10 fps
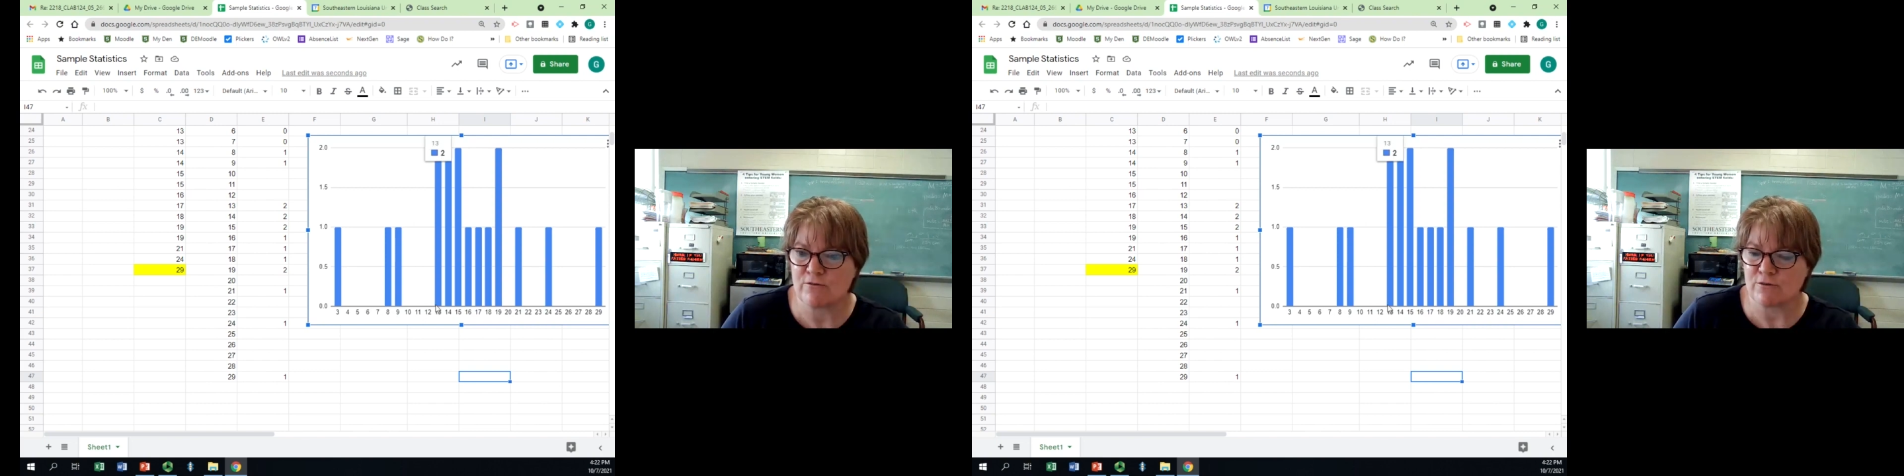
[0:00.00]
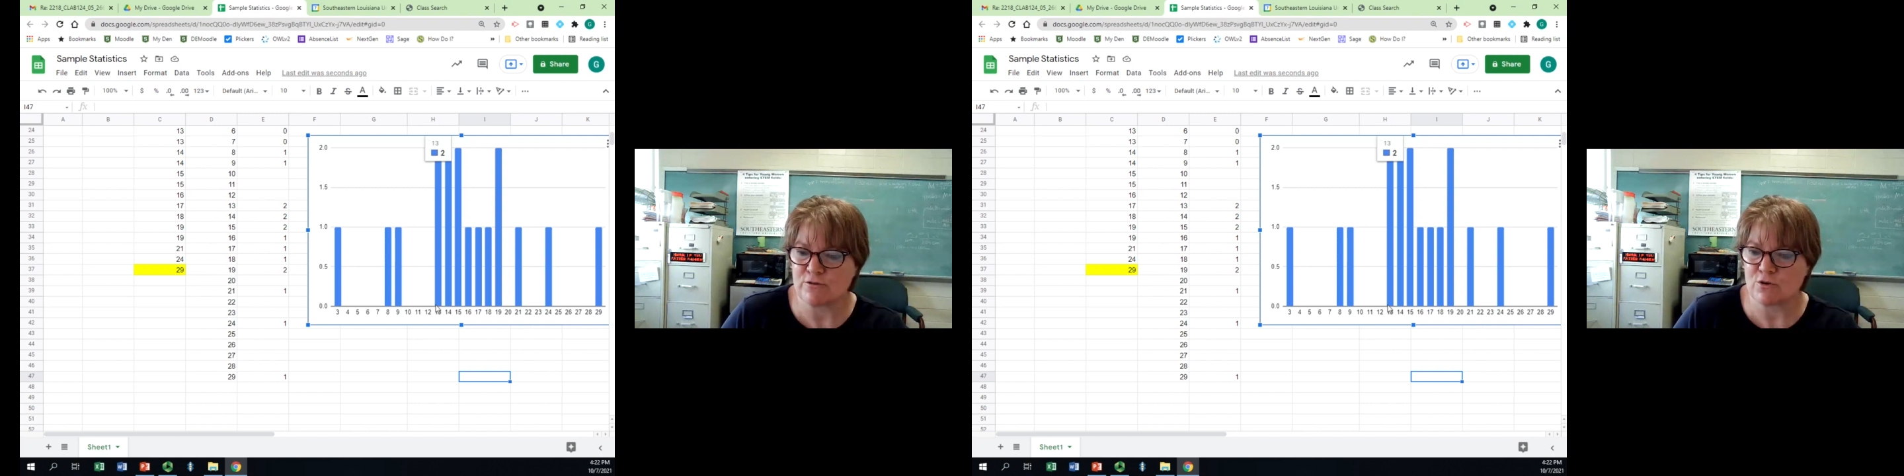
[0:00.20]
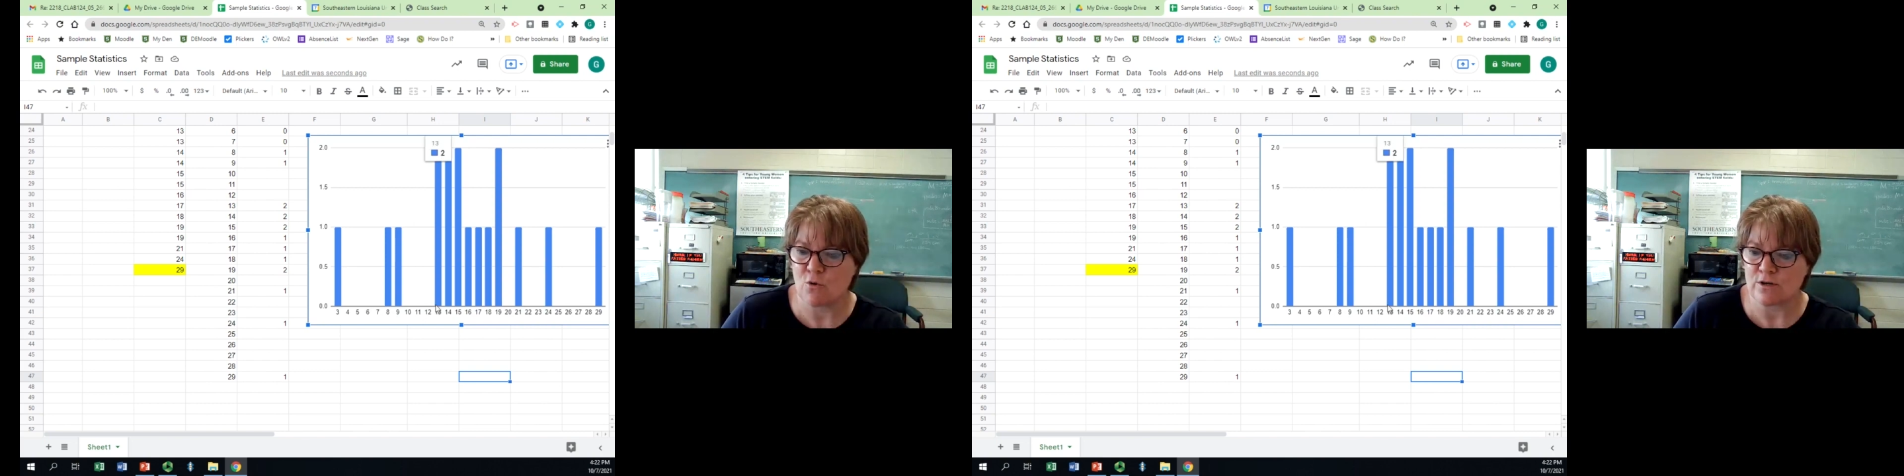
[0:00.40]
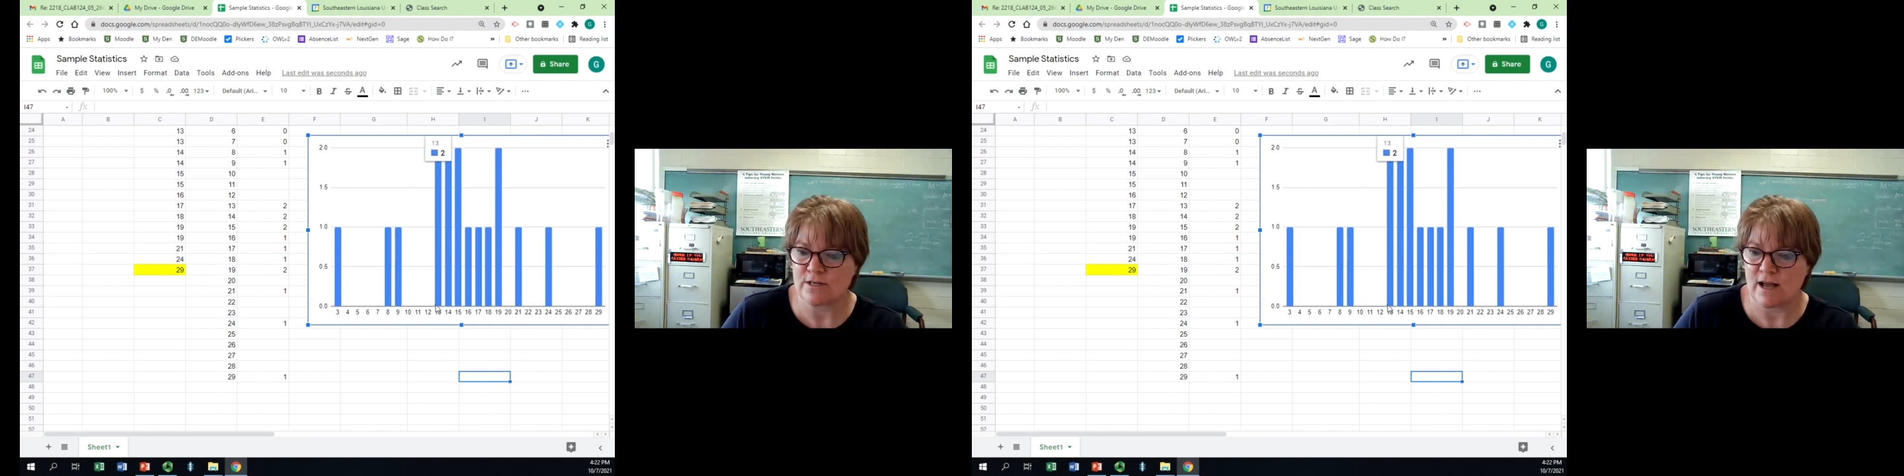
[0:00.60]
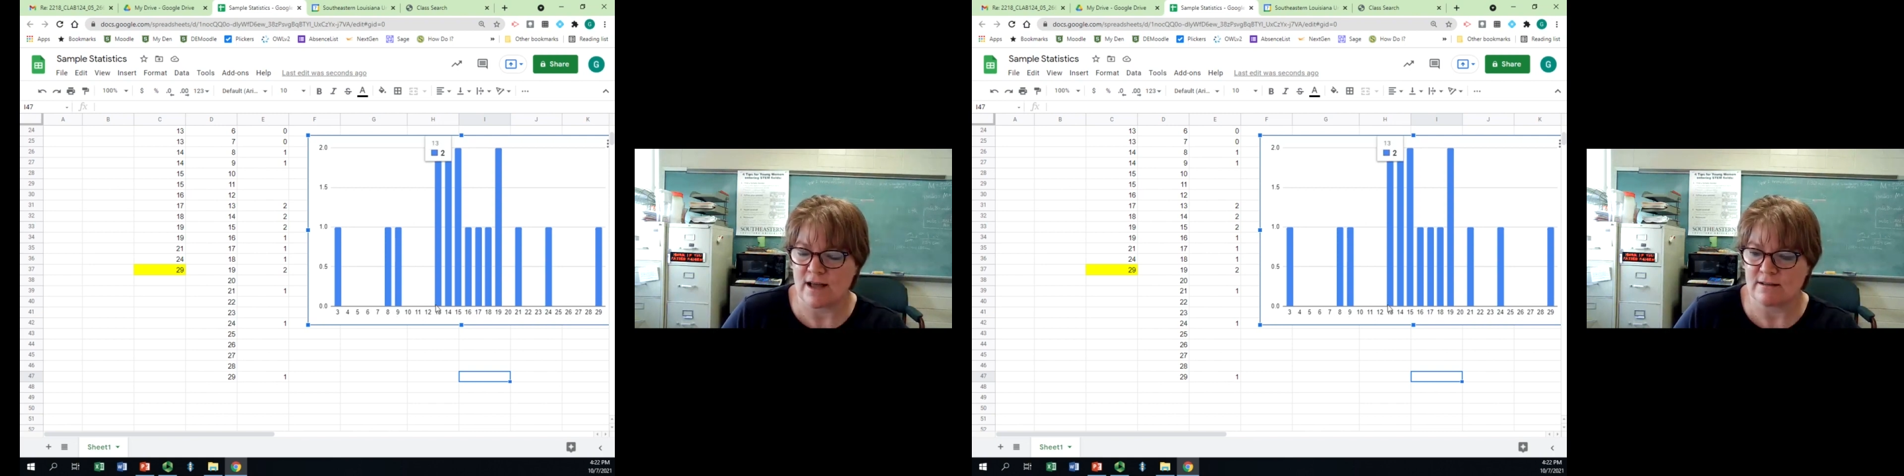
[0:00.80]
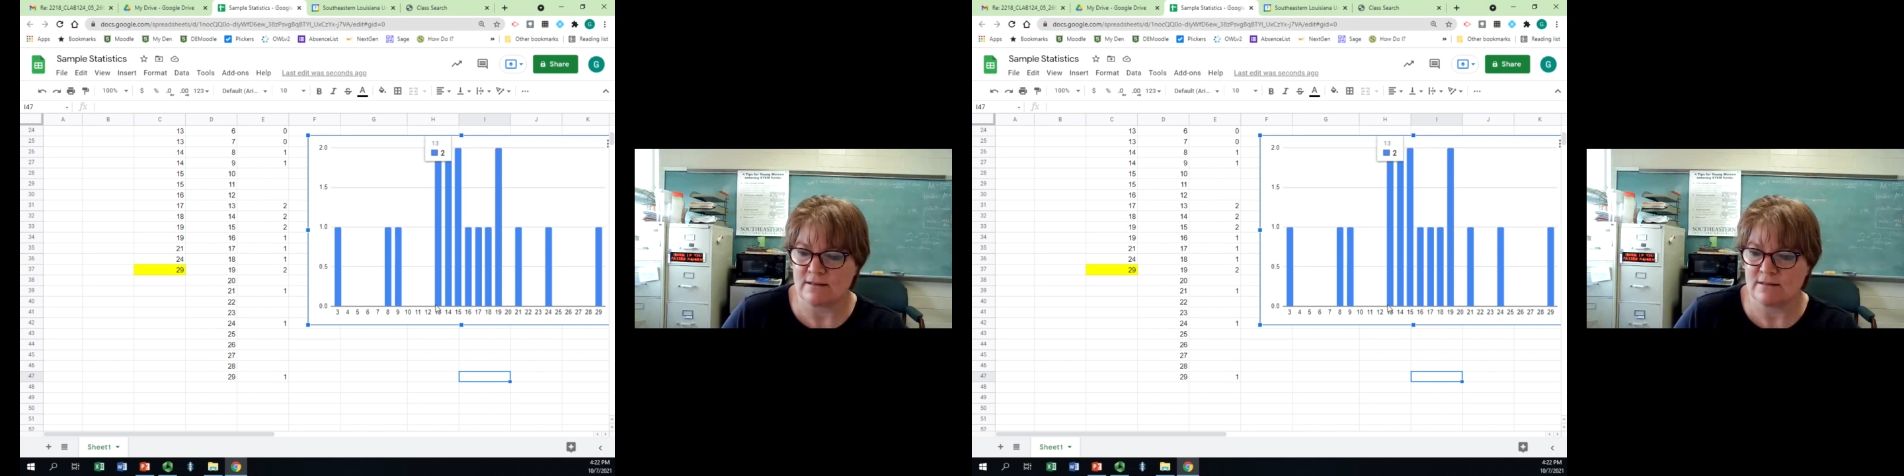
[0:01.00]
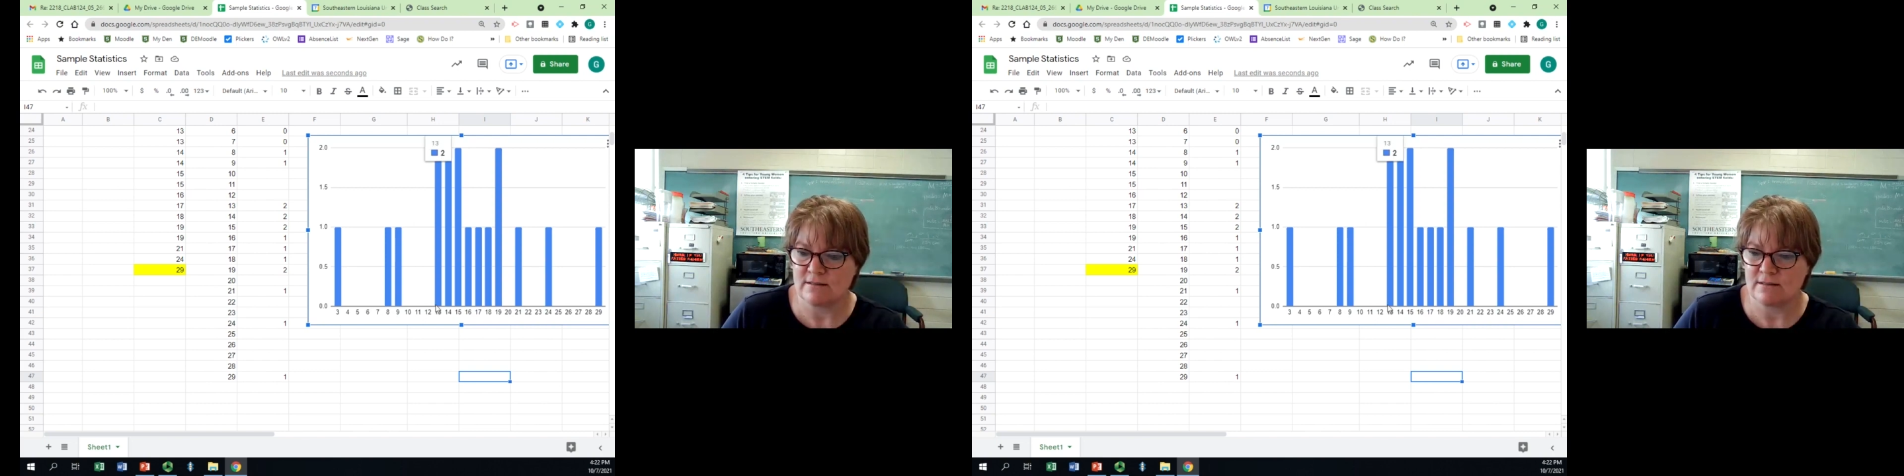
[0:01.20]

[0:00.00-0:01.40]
the first quartile,